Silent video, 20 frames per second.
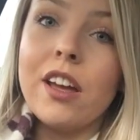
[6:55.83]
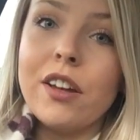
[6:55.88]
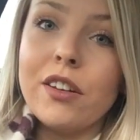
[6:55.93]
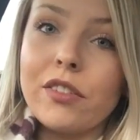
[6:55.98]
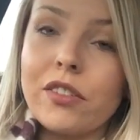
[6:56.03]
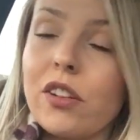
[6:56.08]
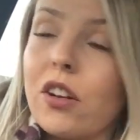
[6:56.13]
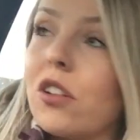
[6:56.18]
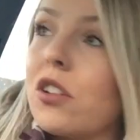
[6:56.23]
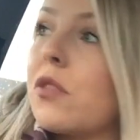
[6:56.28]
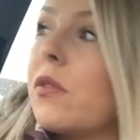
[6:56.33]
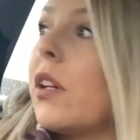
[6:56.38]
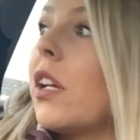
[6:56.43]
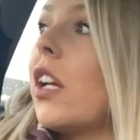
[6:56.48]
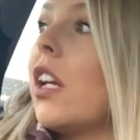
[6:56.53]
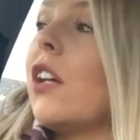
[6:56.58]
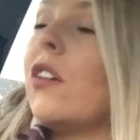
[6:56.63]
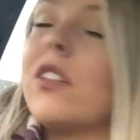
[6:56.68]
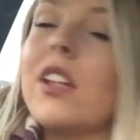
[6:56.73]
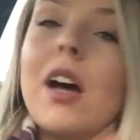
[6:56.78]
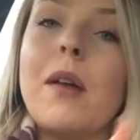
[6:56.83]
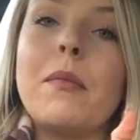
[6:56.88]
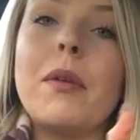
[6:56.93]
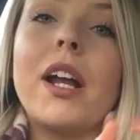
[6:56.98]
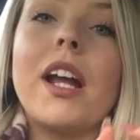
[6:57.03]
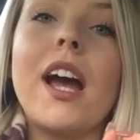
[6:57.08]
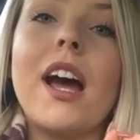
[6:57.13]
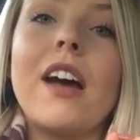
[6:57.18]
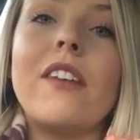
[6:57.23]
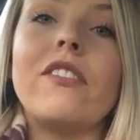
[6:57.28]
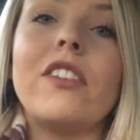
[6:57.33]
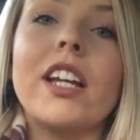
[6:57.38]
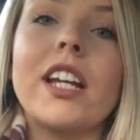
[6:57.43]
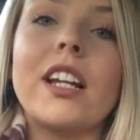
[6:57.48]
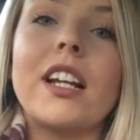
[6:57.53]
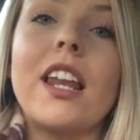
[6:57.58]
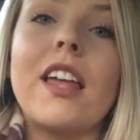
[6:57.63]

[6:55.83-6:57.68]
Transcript: Forgot to include that, but I have like